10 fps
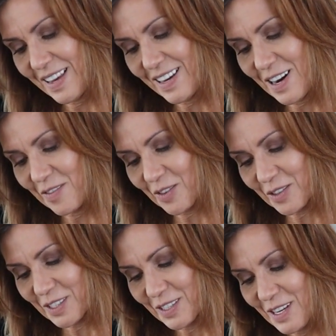They
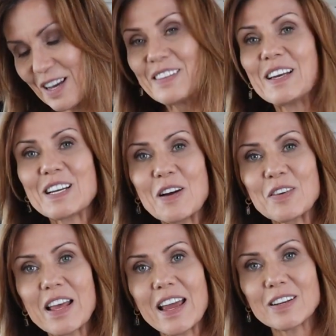cover the they cover
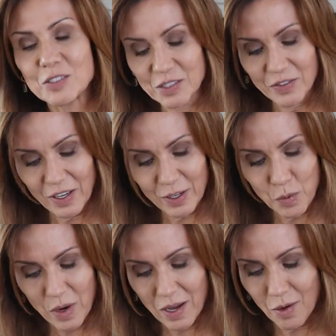the handles very
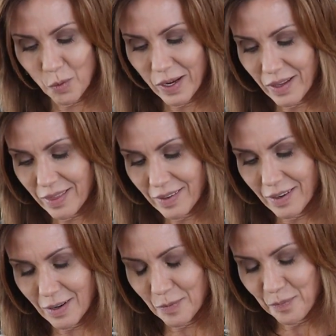well with
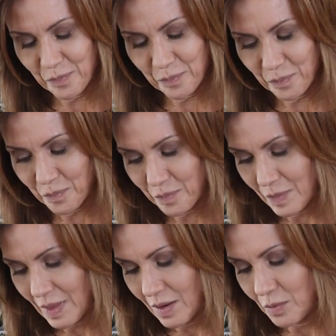um,
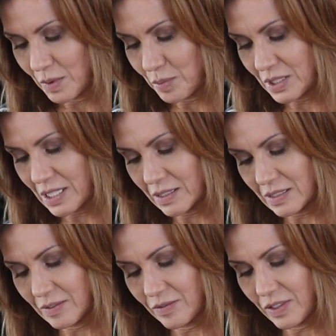with
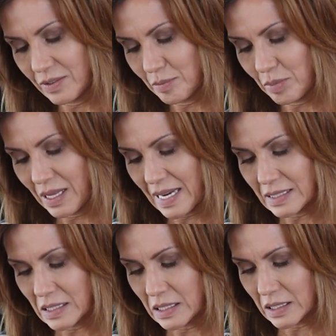protective
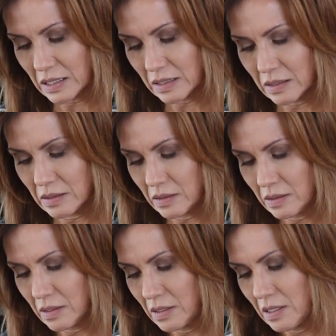plastic and
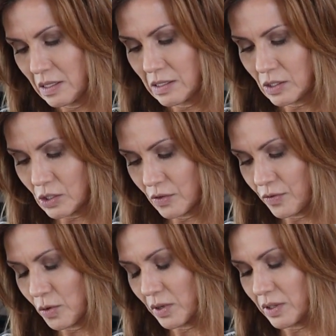so
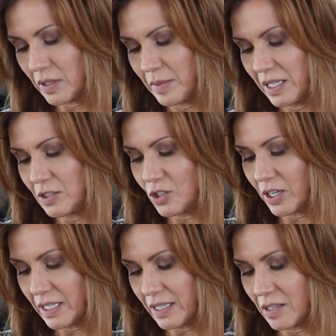forth. Let me
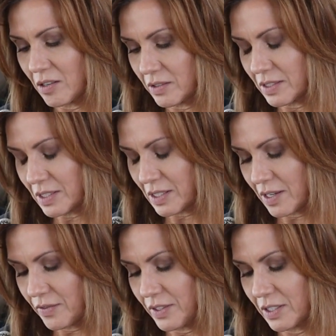try to get all this
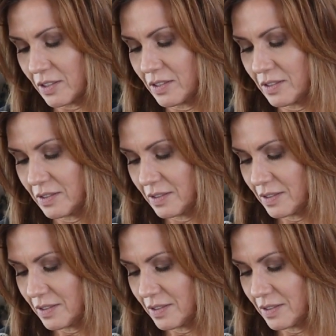off here.